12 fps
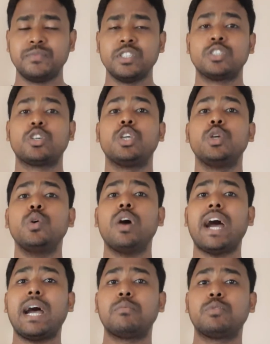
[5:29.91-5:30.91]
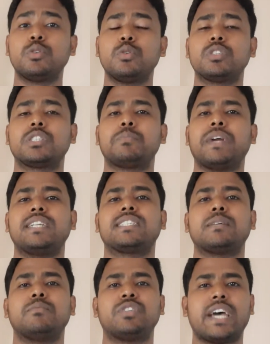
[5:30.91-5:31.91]
So you have to spend
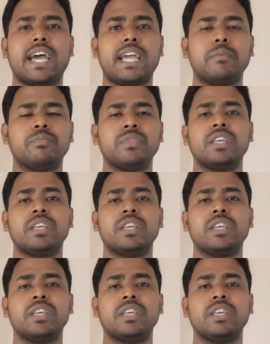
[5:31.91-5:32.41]
some time,